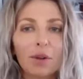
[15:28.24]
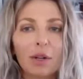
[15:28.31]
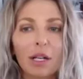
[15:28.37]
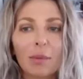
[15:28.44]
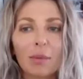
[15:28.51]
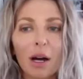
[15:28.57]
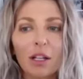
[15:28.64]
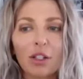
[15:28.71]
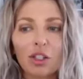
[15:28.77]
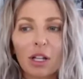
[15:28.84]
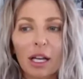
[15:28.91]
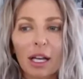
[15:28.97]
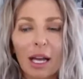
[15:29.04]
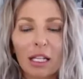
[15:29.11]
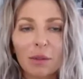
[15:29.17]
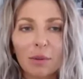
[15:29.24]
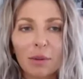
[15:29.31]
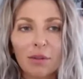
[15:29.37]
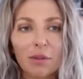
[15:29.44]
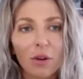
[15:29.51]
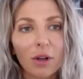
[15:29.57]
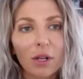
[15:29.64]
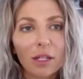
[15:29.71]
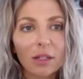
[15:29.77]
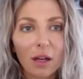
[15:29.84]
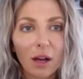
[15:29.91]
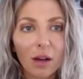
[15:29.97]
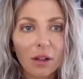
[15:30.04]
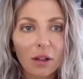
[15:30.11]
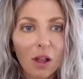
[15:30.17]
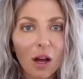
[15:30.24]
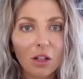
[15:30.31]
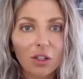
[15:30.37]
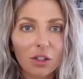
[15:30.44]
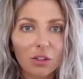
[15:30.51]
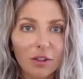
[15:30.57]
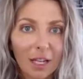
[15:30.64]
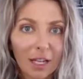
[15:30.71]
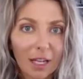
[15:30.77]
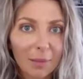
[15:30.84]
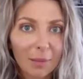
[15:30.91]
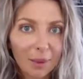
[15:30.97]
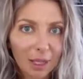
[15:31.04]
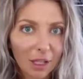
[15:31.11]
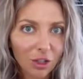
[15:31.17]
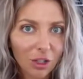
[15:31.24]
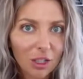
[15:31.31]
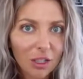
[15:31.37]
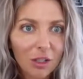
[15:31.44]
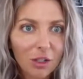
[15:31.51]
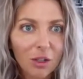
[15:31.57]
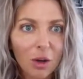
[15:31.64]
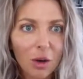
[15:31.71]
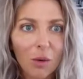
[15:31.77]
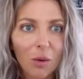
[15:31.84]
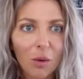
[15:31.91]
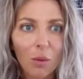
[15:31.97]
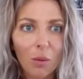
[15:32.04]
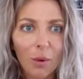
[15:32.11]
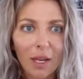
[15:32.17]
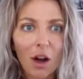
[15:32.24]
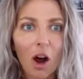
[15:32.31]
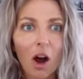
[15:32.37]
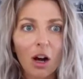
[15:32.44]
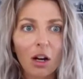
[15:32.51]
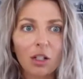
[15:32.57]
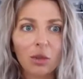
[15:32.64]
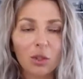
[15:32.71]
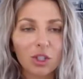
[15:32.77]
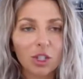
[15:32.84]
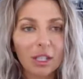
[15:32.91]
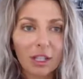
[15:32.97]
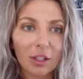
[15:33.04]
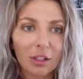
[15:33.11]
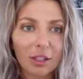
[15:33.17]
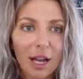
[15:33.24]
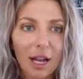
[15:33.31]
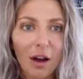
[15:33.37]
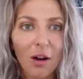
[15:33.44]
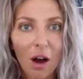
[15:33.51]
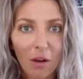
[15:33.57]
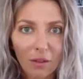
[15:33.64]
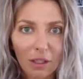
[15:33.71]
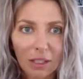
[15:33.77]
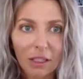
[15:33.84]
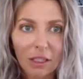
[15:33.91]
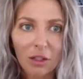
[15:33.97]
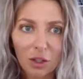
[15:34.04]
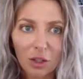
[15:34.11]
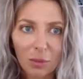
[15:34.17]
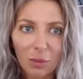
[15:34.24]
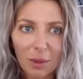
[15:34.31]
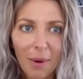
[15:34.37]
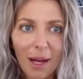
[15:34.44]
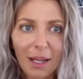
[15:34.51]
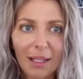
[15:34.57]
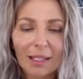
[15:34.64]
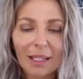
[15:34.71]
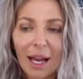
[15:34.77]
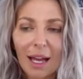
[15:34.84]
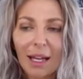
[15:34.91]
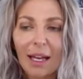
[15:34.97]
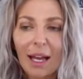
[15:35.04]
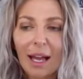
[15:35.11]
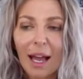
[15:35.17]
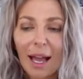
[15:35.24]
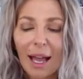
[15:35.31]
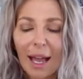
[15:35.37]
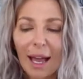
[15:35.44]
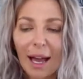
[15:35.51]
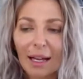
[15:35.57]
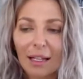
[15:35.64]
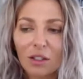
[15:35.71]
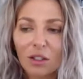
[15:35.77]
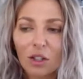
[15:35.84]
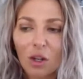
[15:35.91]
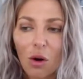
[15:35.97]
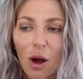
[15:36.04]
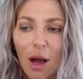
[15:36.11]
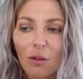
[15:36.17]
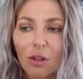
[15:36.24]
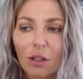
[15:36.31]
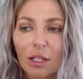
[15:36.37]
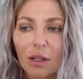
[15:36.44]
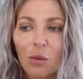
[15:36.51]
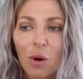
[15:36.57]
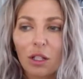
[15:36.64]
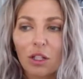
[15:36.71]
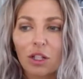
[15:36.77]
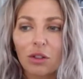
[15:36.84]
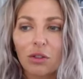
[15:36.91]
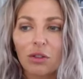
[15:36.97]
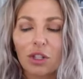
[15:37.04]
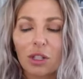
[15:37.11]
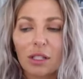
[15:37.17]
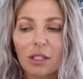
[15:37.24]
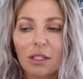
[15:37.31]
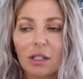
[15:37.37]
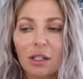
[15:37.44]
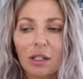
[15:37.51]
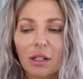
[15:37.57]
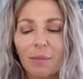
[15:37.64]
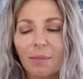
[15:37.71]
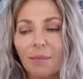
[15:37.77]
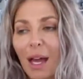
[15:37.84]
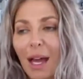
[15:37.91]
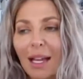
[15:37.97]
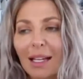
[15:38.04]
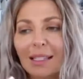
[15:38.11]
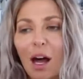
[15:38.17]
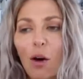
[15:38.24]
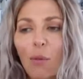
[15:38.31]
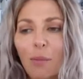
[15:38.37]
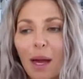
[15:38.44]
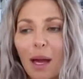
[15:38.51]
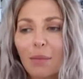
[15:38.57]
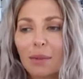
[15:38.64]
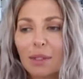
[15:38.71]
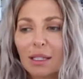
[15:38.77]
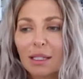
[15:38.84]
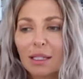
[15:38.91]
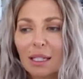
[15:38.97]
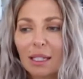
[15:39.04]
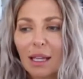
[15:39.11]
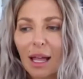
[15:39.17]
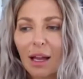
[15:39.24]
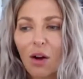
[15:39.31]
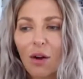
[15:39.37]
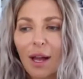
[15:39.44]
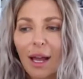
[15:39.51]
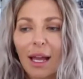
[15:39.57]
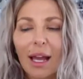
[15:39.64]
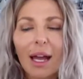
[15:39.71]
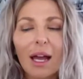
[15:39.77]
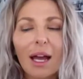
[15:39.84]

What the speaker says: pretty much has been focused on the launch of 8 Obsession. So we are switching gears now, obviously, to 2B Mindset. And so I really want you just to, I guess, help them to see okay,